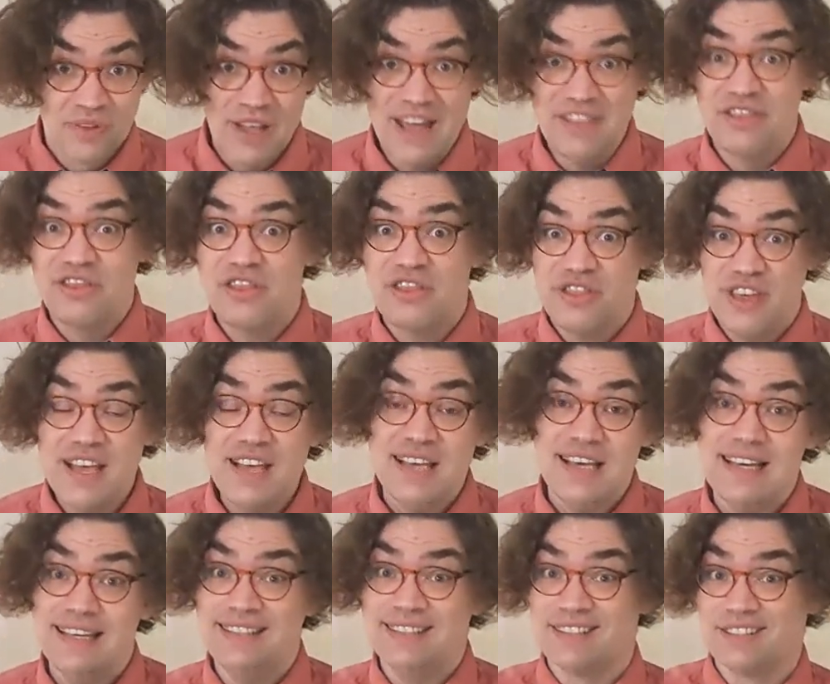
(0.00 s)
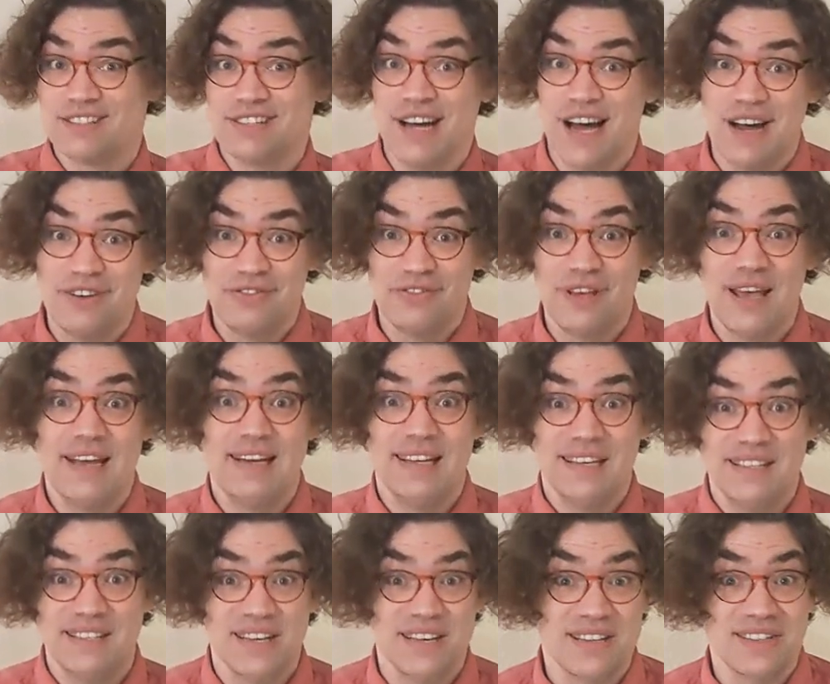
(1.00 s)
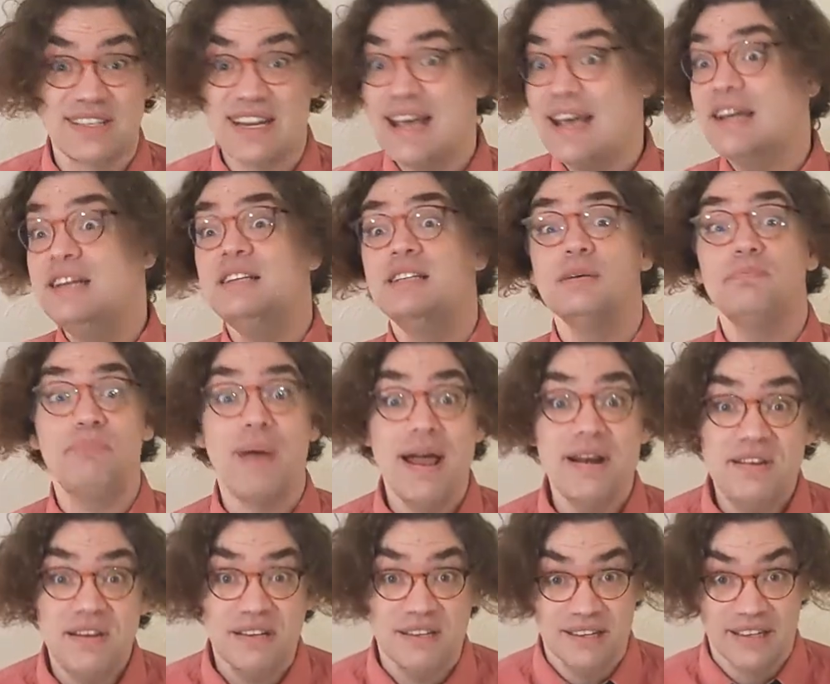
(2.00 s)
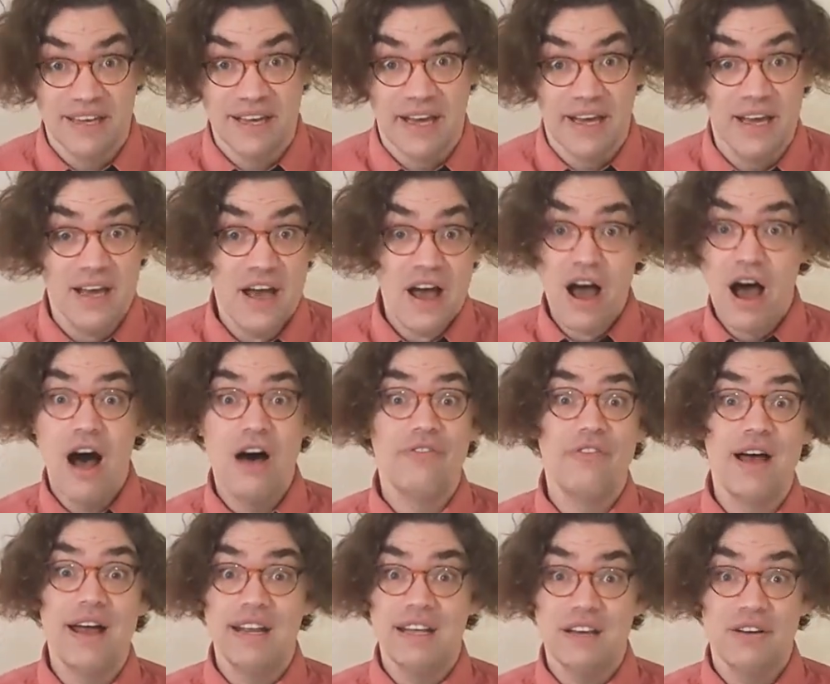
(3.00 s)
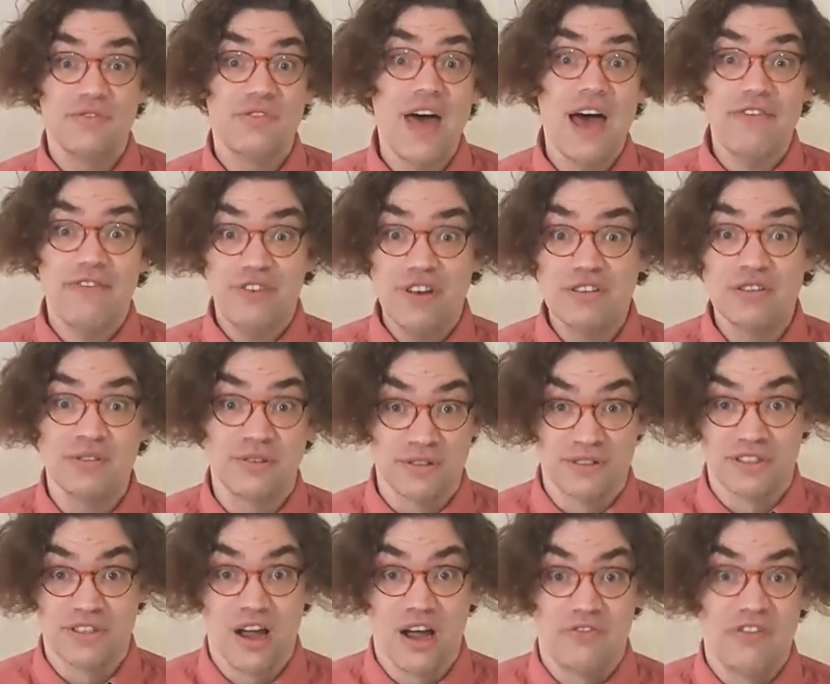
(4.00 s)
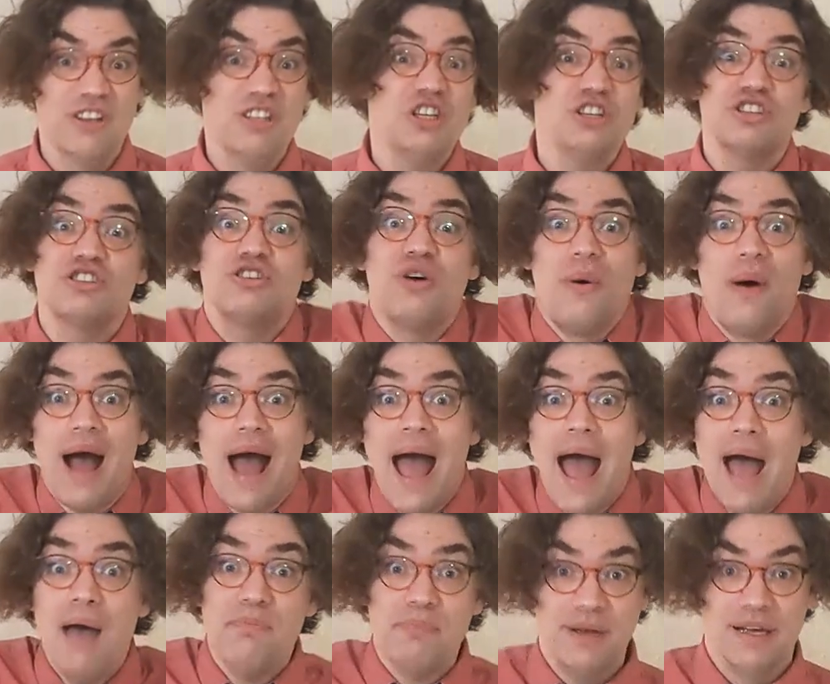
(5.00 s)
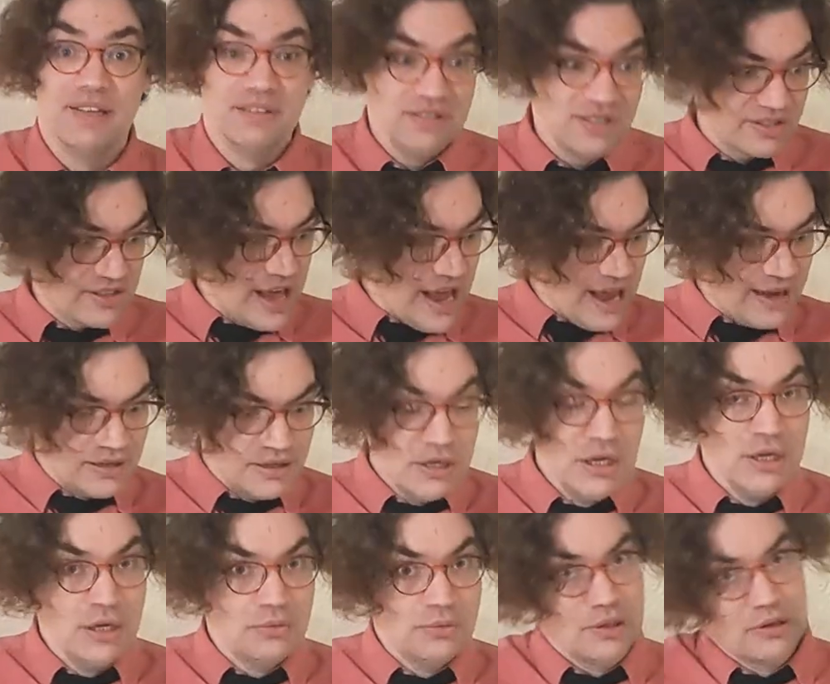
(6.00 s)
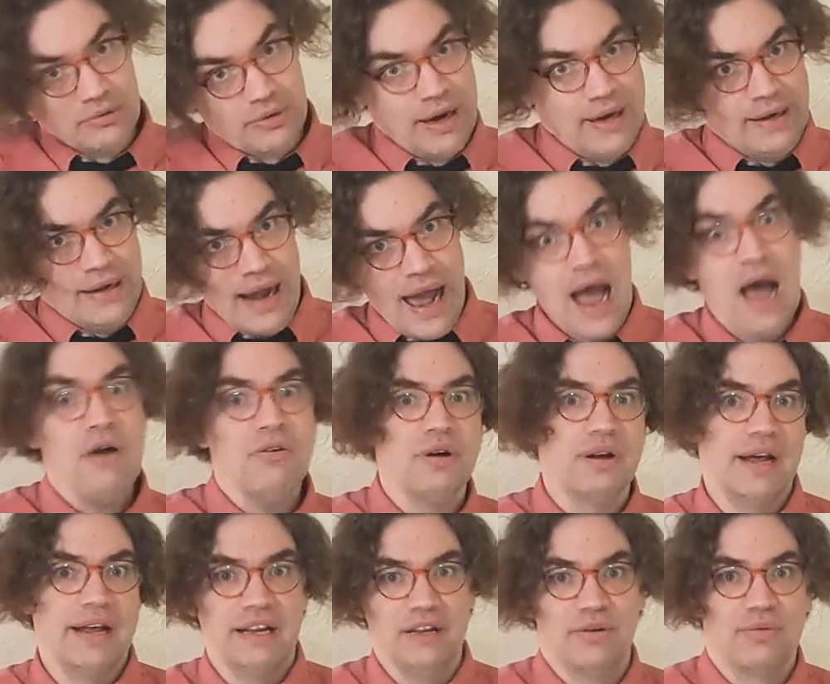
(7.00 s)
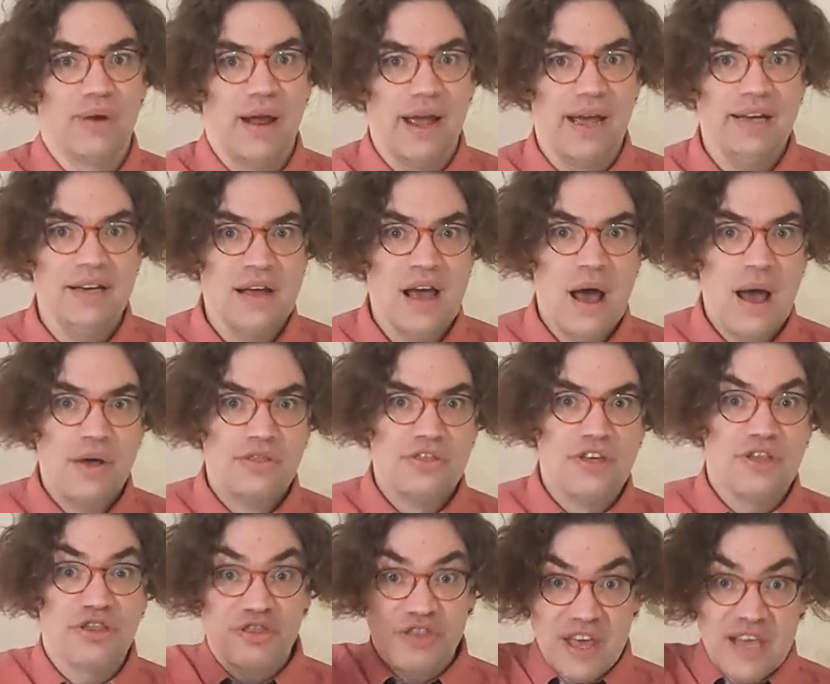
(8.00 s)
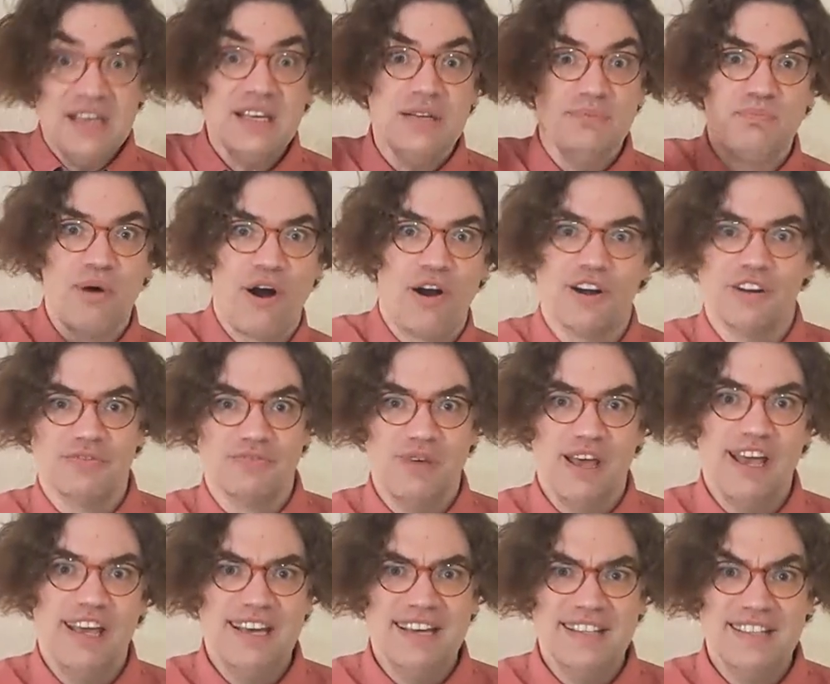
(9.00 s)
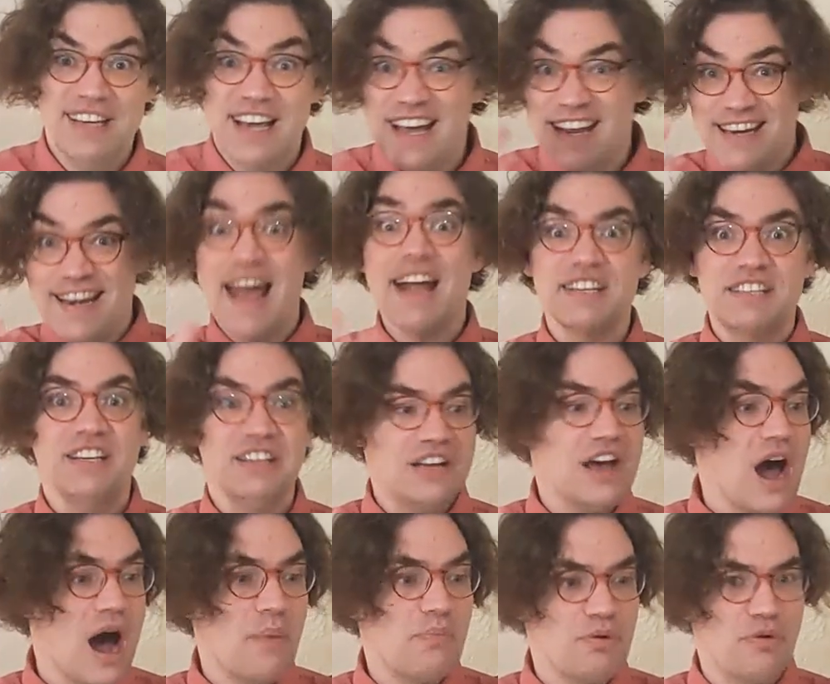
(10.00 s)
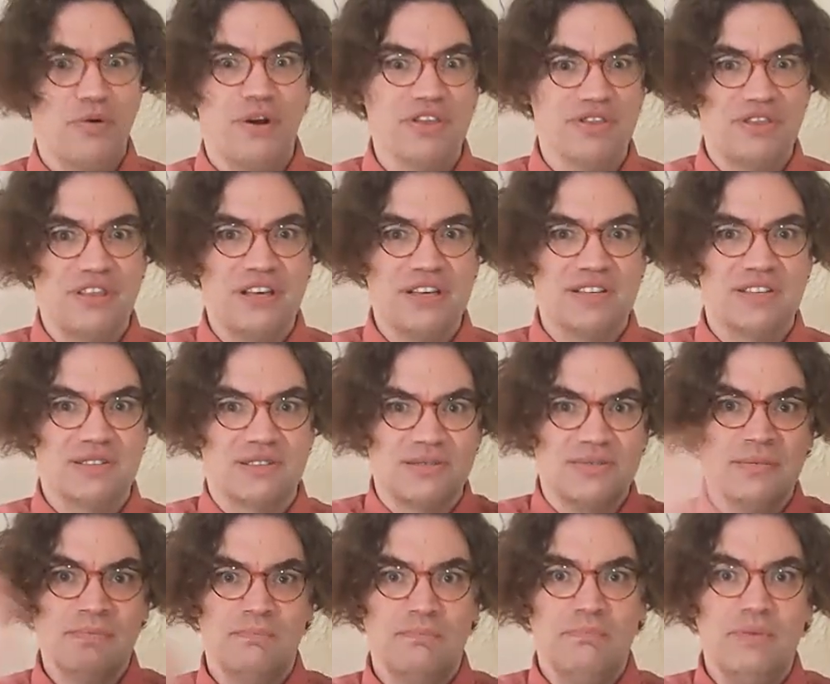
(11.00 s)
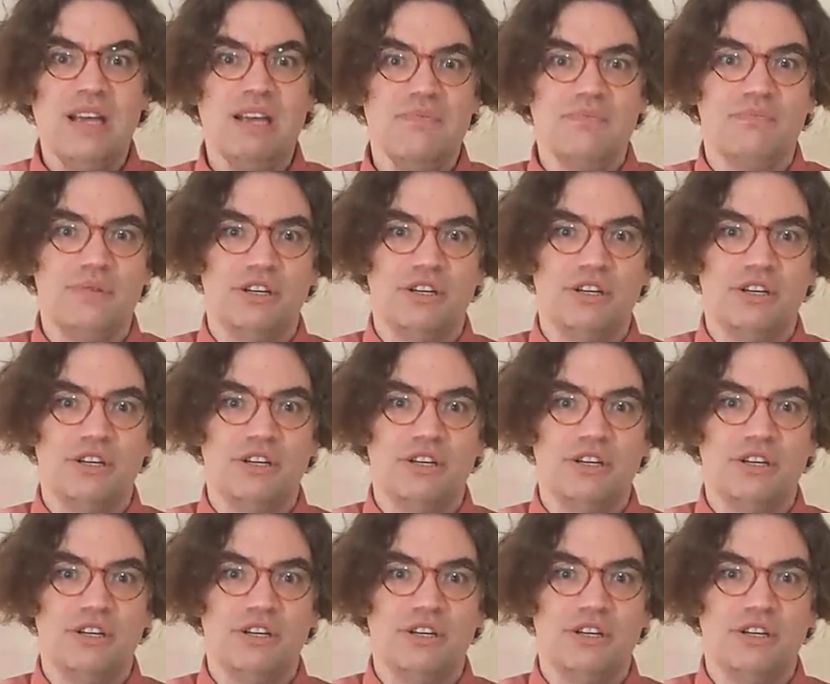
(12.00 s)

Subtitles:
And thinking stuff can exist independently of any of that physical stuff. It just so happens that, well, right now at any rate, the thinking part of me is connected up with this meat